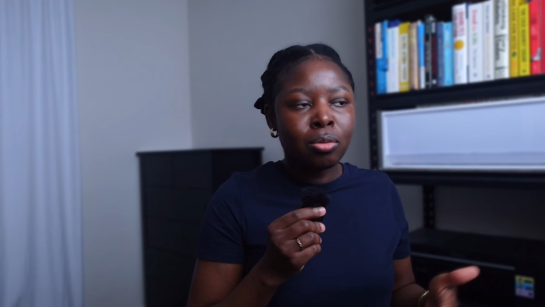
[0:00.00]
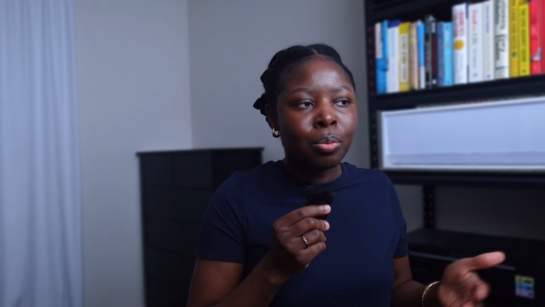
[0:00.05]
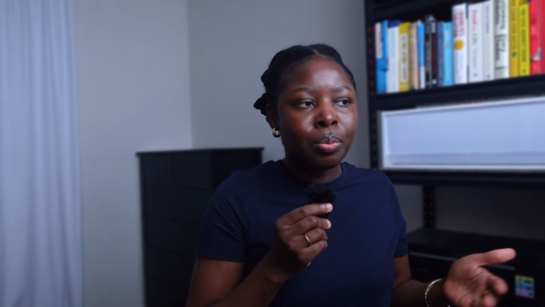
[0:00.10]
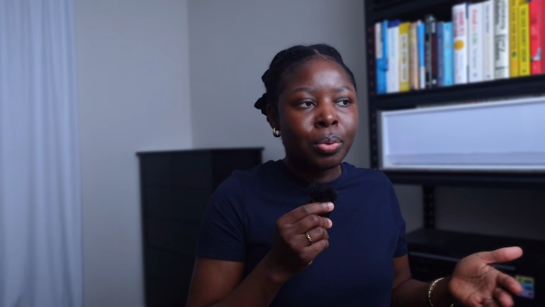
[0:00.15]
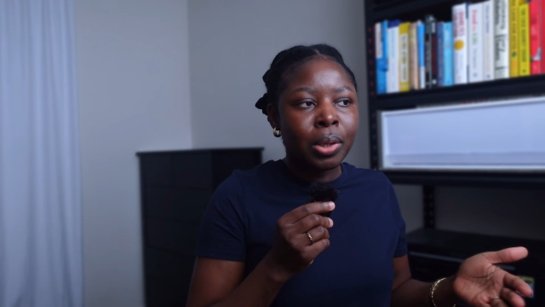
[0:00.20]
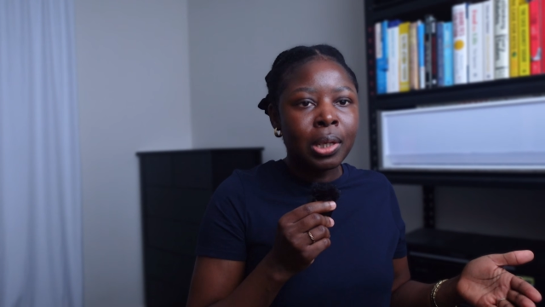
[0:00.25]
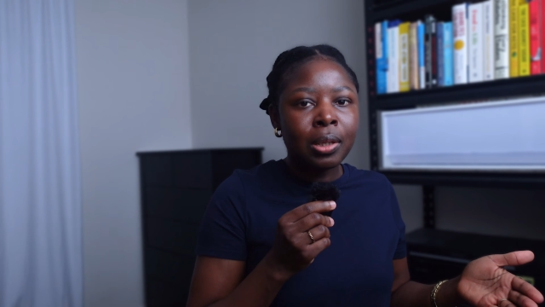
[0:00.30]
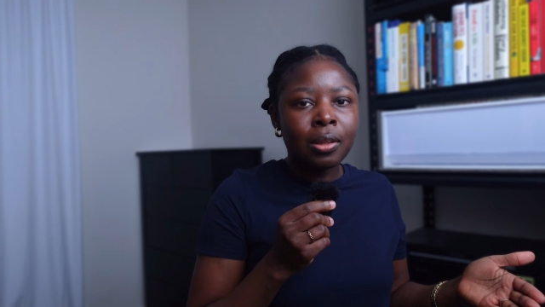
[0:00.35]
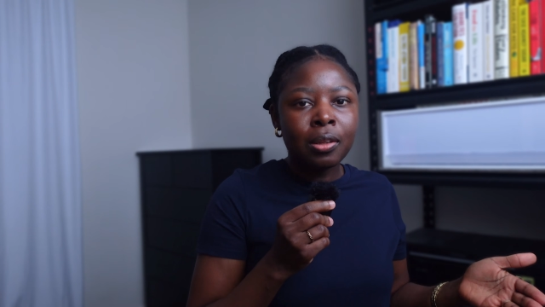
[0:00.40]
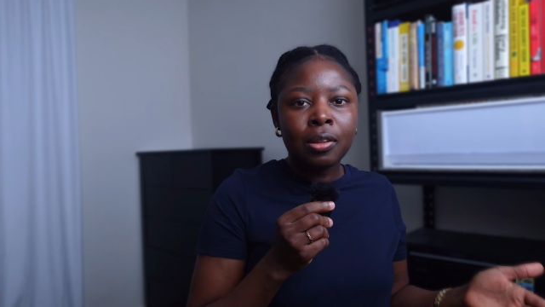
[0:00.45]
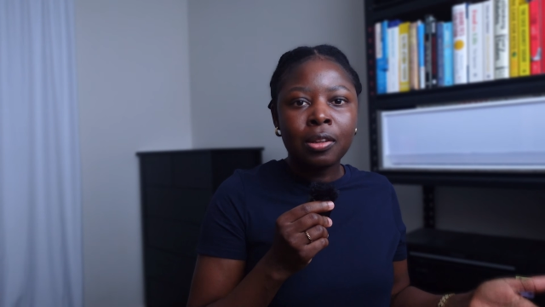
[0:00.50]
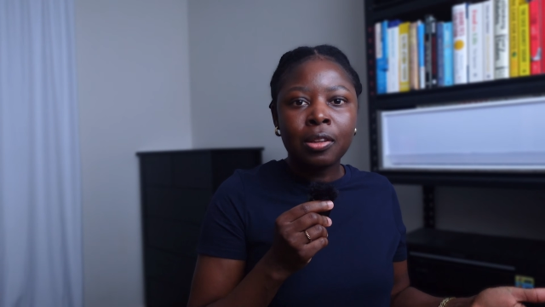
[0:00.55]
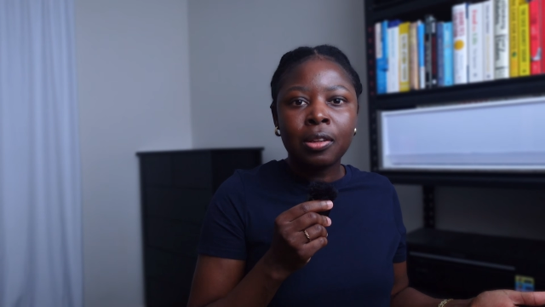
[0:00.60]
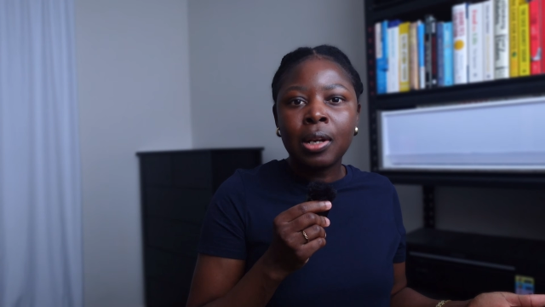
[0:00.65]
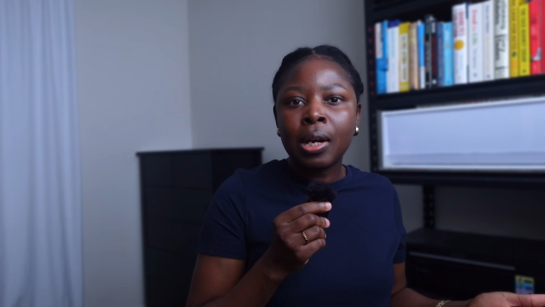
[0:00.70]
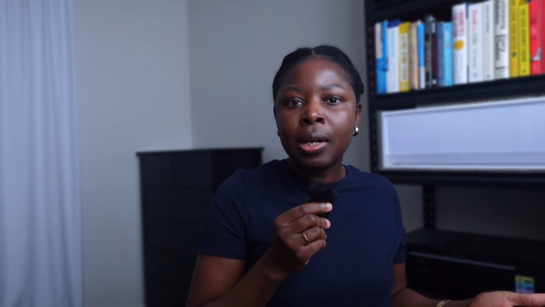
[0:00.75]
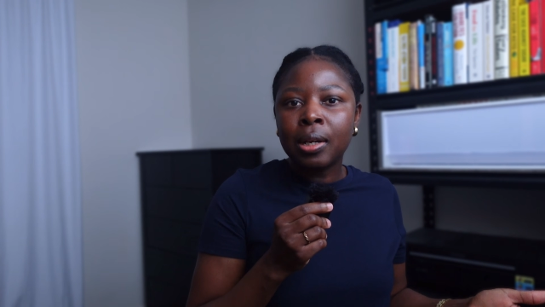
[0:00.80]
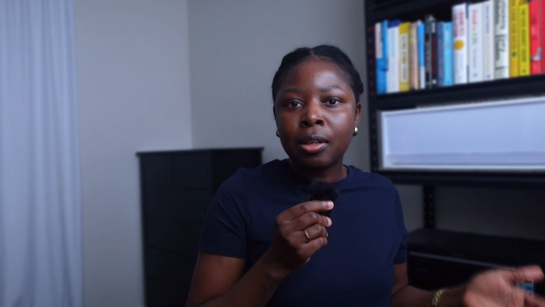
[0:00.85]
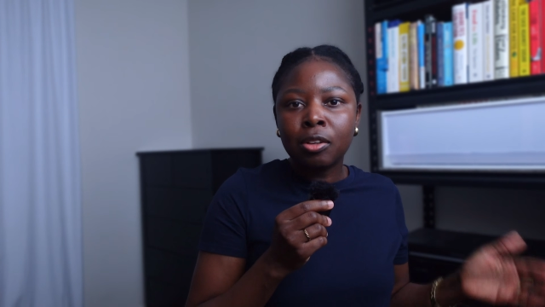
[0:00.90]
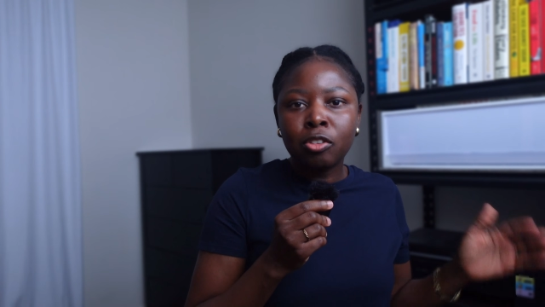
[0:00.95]
replace the
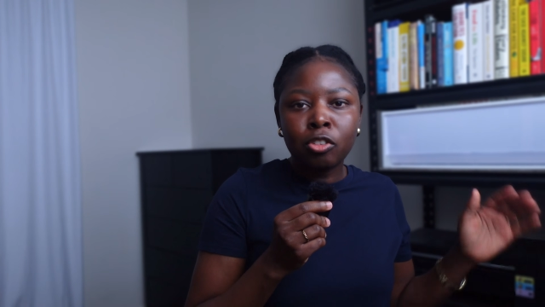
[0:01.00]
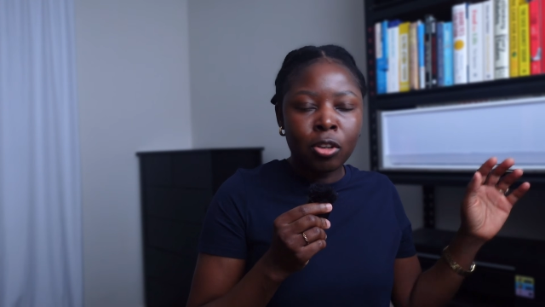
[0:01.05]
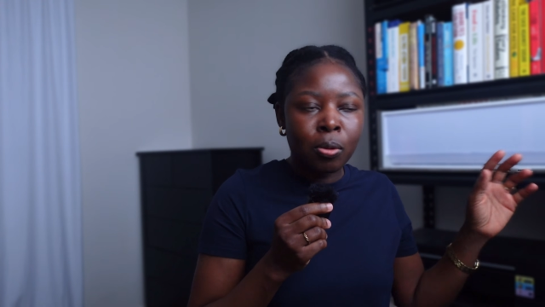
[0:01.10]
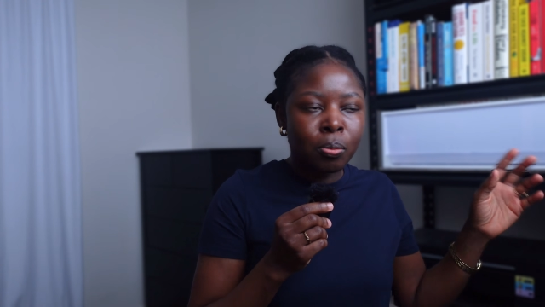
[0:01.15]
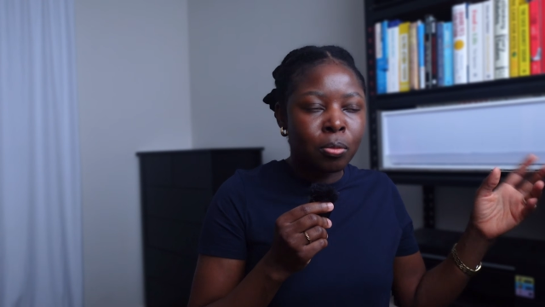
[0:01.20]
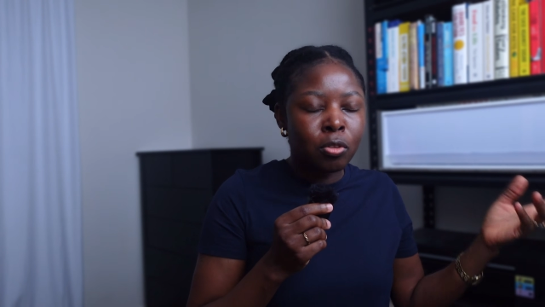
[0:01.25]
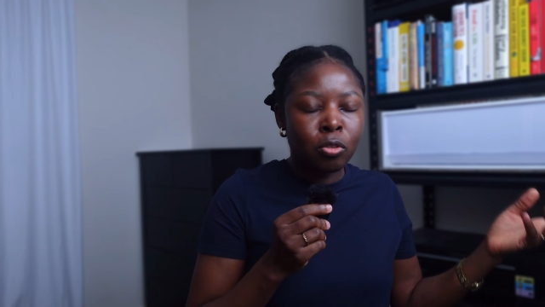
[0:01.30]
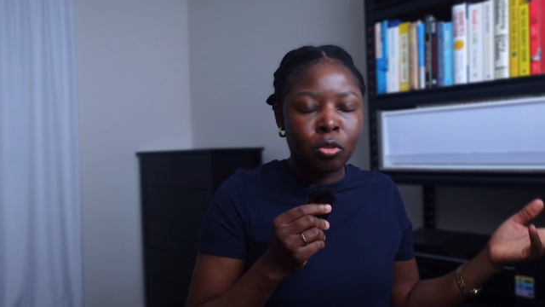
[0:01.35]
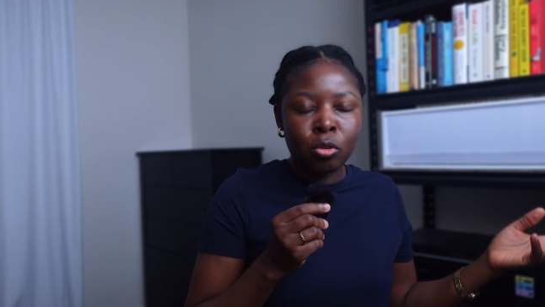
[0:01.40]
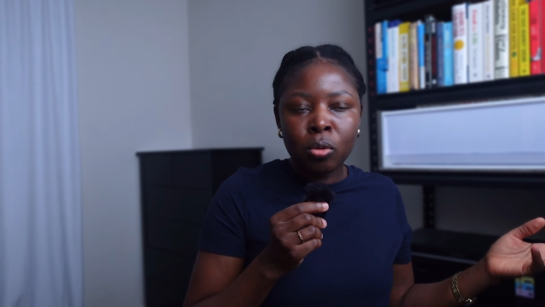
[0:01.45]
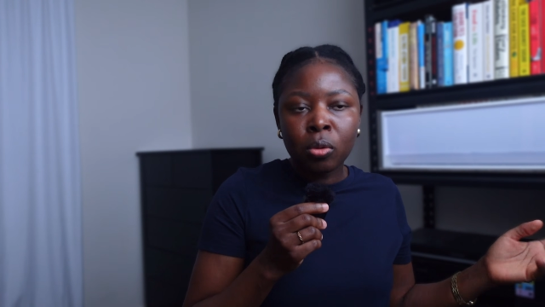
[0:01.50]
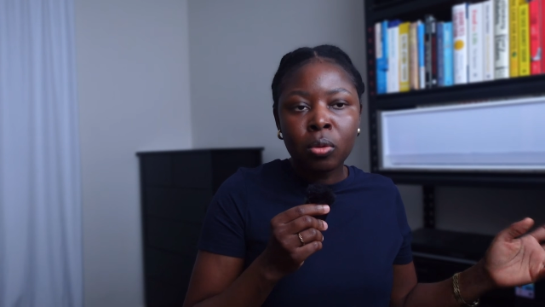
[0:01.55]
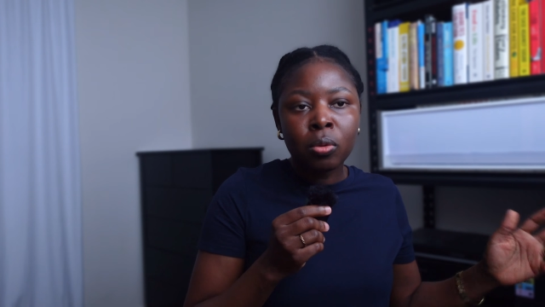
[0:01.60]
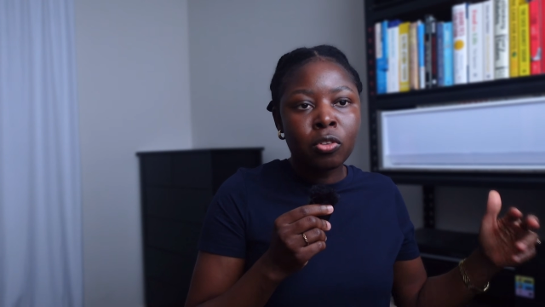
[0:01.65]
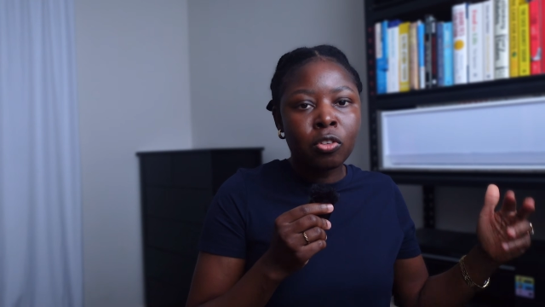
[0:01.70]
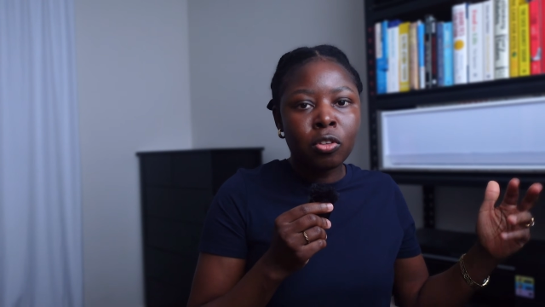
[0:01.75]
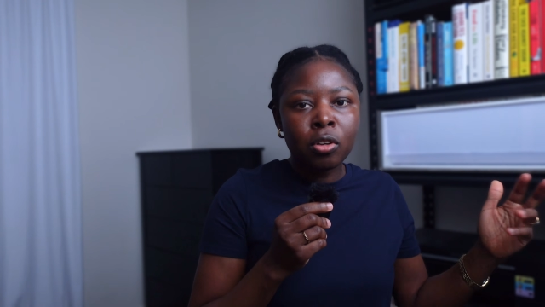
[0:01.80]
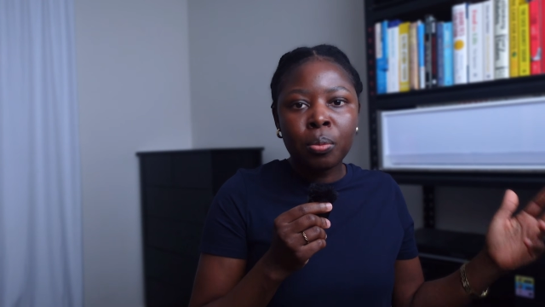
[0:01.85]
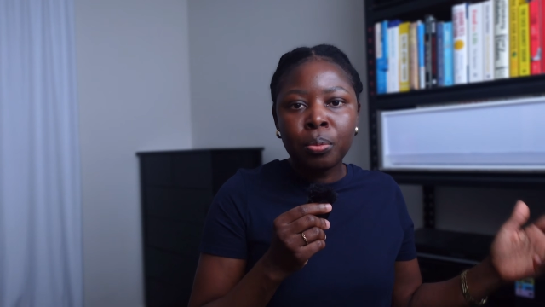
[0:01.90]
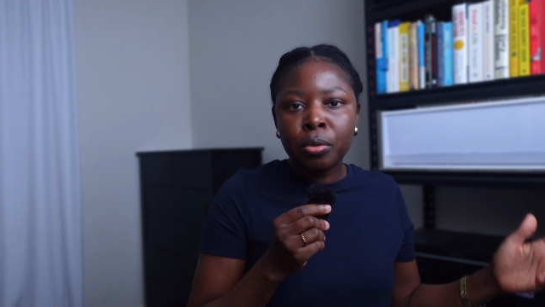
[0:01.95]
snaggy chipped
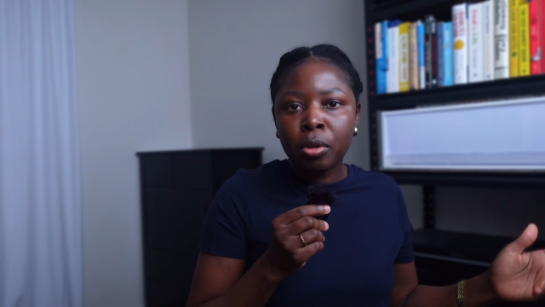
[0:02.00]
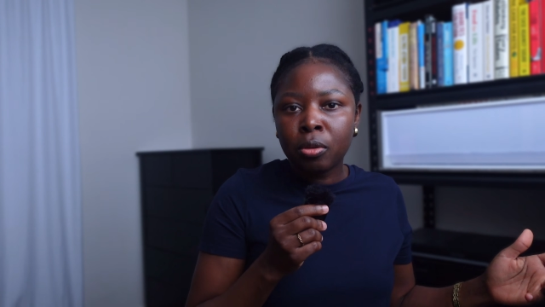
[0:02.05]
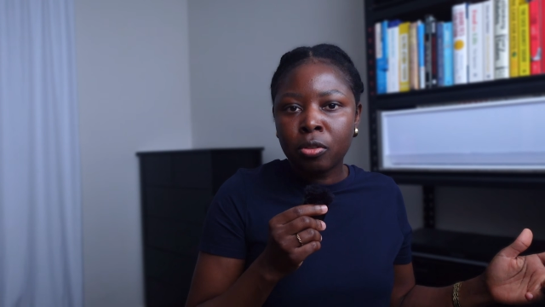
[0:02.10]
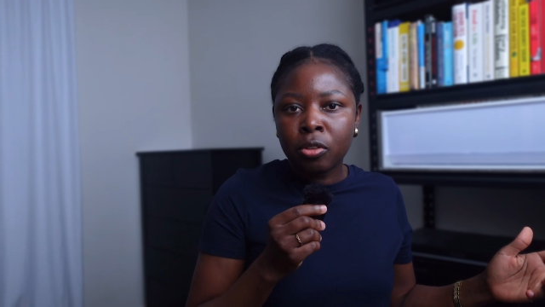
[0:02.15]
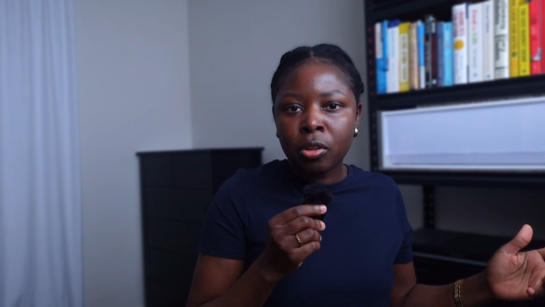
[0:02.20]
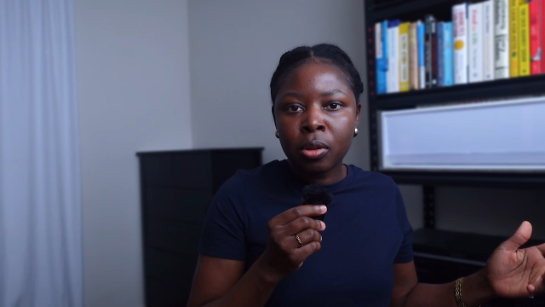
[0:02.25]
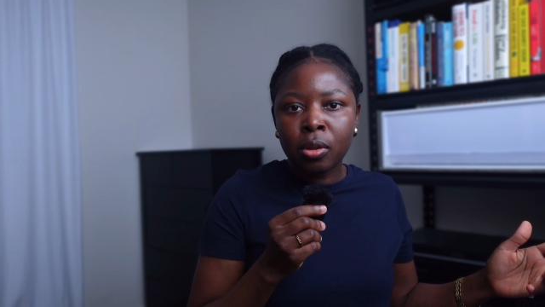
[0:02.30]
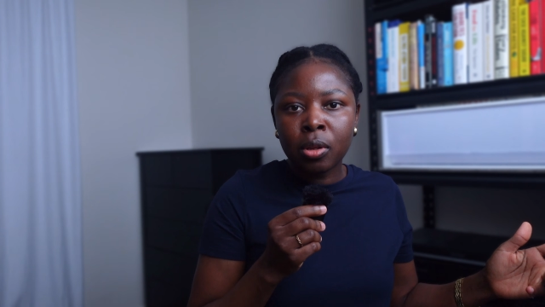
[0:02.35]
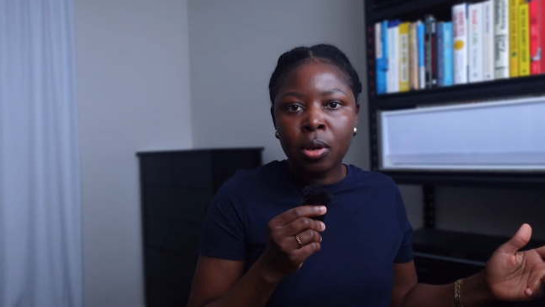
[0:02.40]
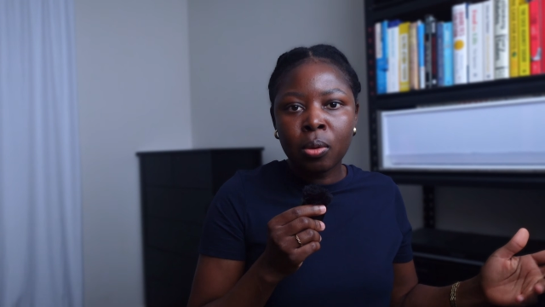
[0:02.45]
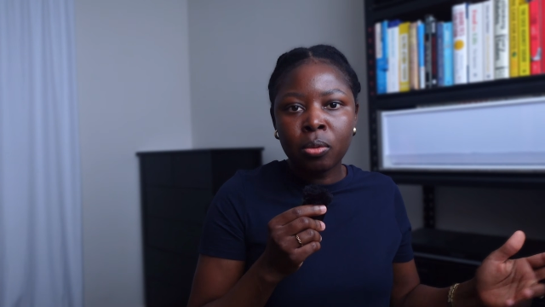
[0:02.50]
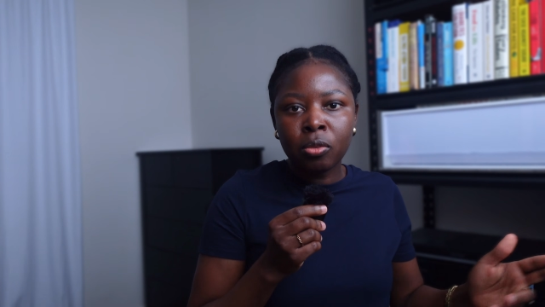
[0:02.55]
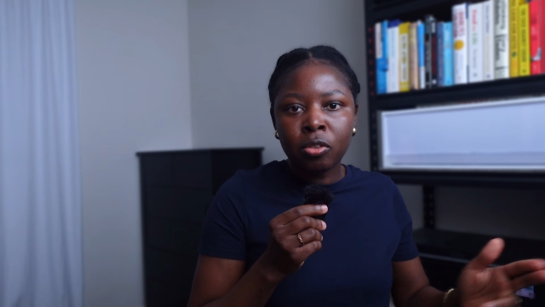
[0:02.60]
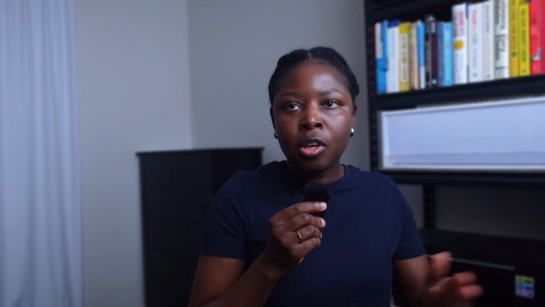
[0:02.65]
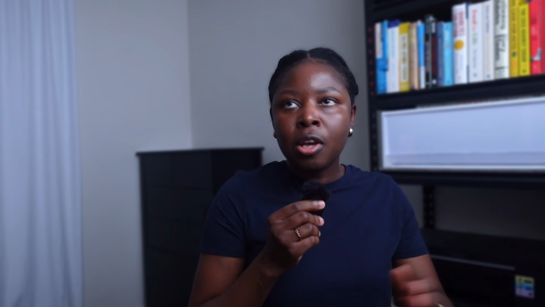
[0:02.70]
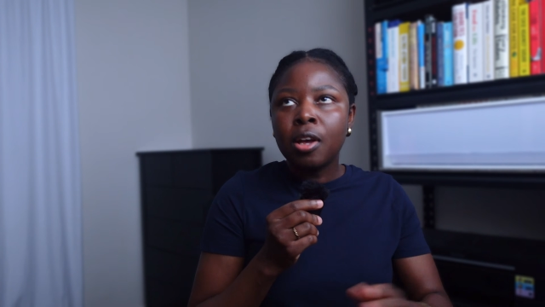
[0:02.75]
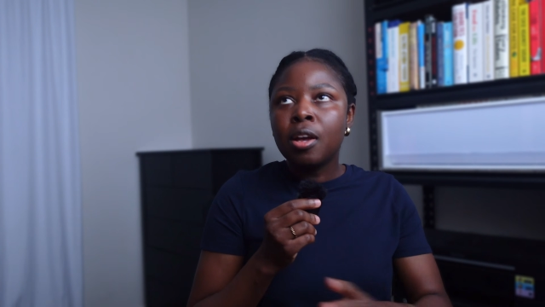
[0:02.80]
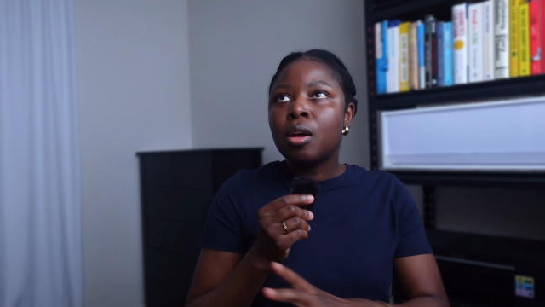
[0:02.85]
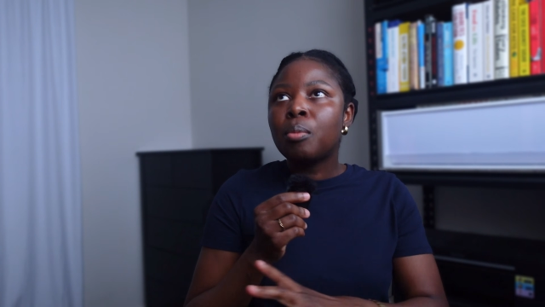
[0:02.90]
tools, stop using those.